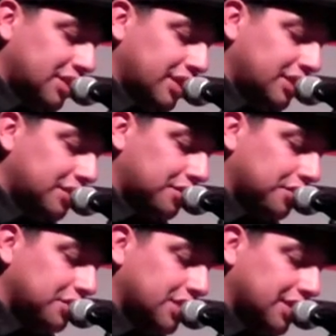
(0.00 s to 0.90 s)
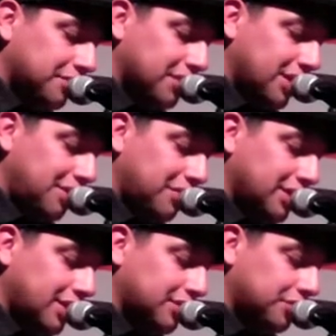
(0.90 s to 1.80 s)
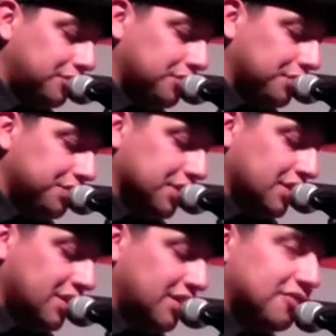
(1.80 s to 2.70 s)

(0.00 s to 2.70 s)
and it occurred to him that he might not know Georgia